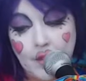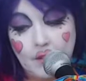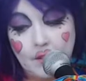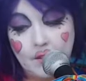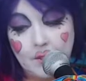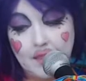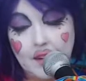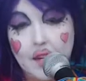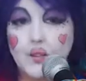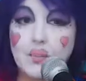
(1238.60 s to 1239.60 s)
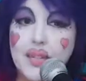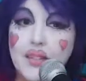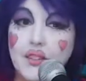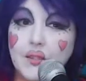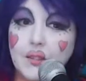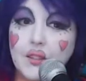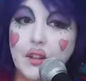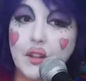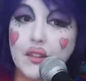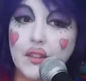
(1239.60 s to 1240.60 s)
don't know, to me it's kind of a peaceful
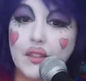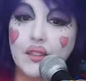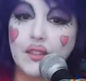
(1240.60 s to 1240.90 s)
song.